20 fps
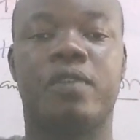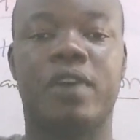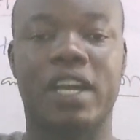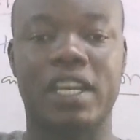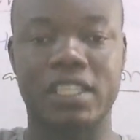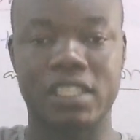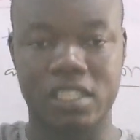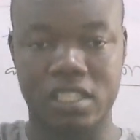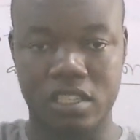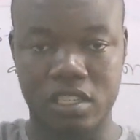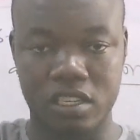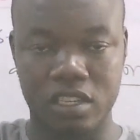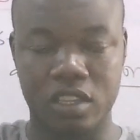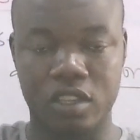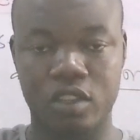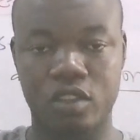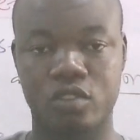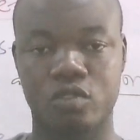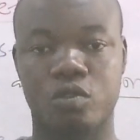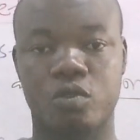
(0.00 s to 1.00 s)

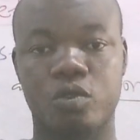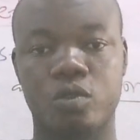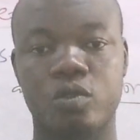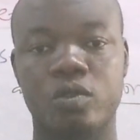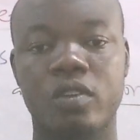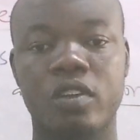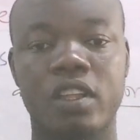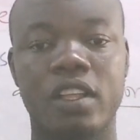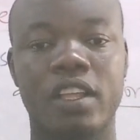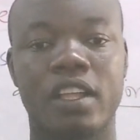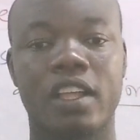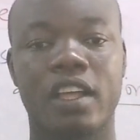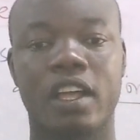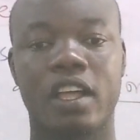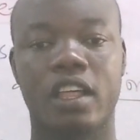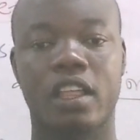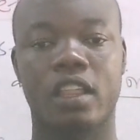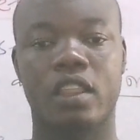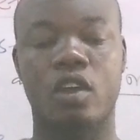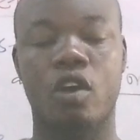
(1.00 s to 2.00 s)
passes to
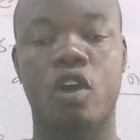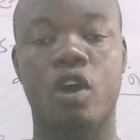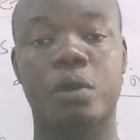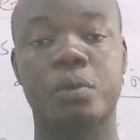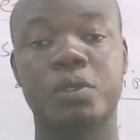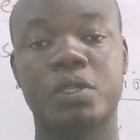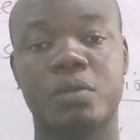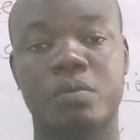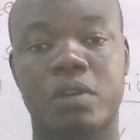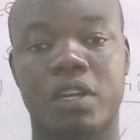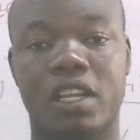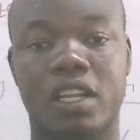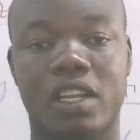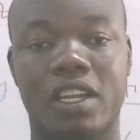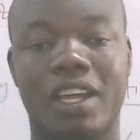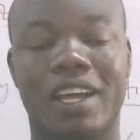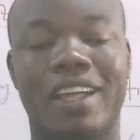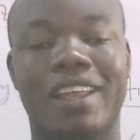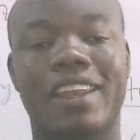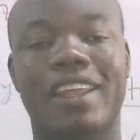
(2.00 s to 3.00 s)
the
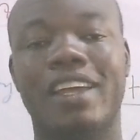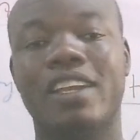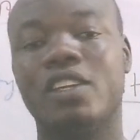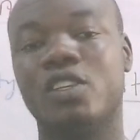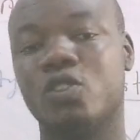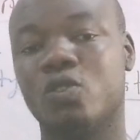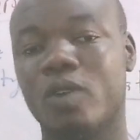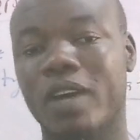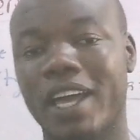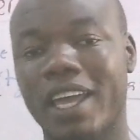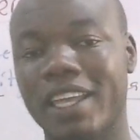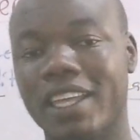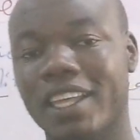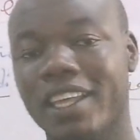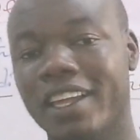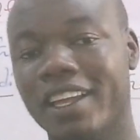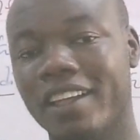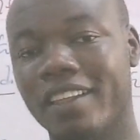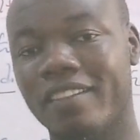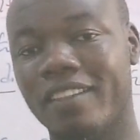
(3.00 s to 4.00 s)
offspring, and that is
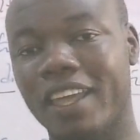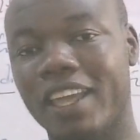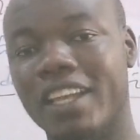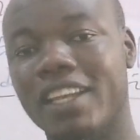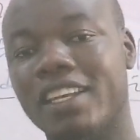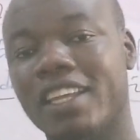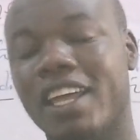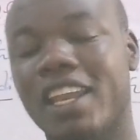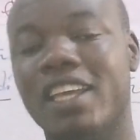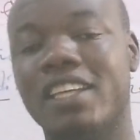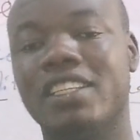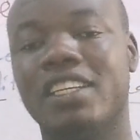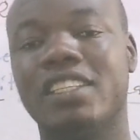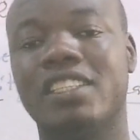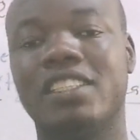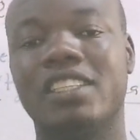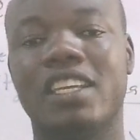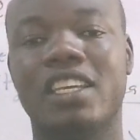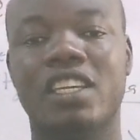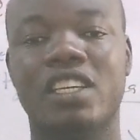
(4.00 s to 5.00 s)
why the
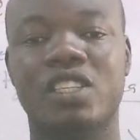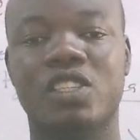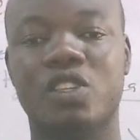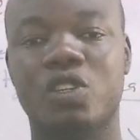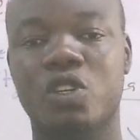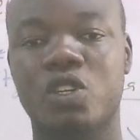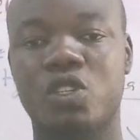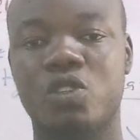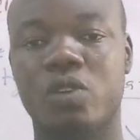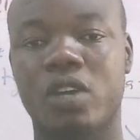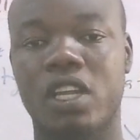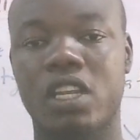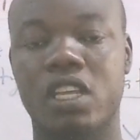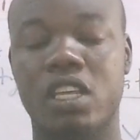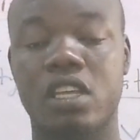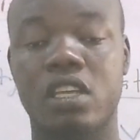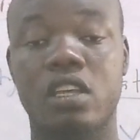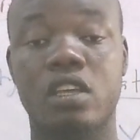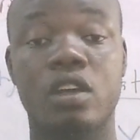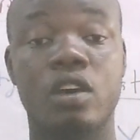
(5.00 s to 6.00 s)
intelligence is
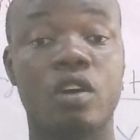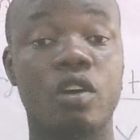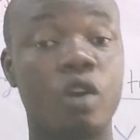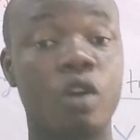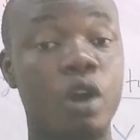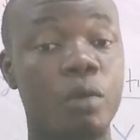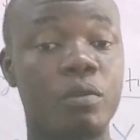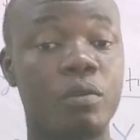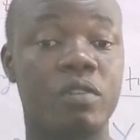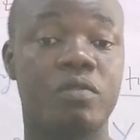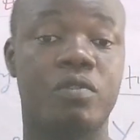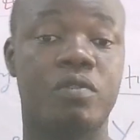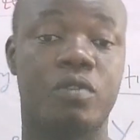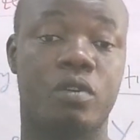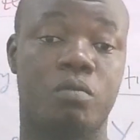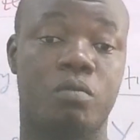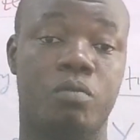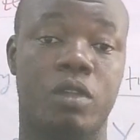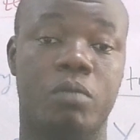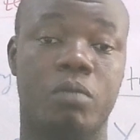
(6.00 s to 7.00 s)
usually coming
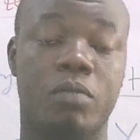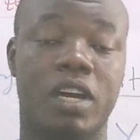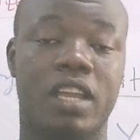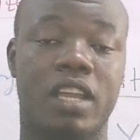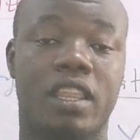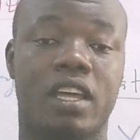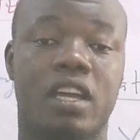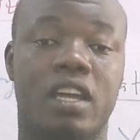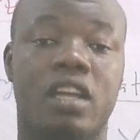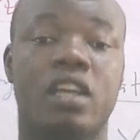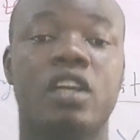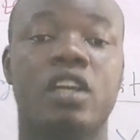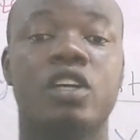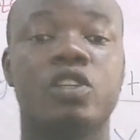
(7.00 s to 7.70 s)
from the mother.